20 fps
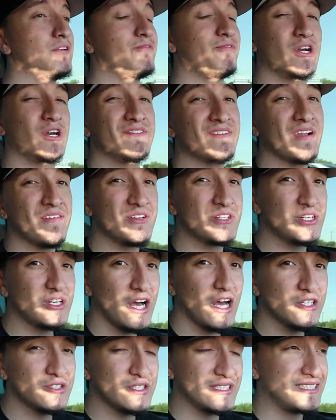forty-five hundred
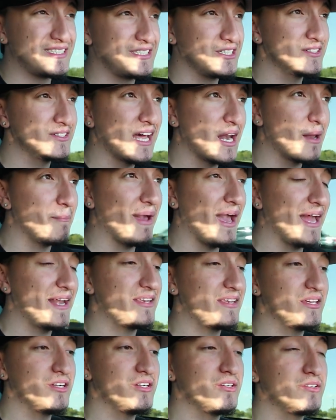dollars is still not a
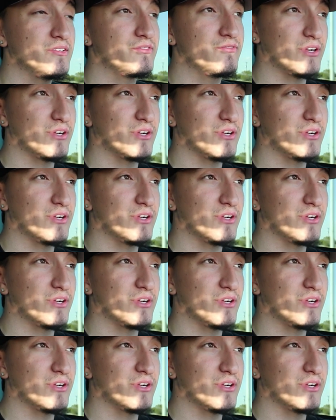bad deal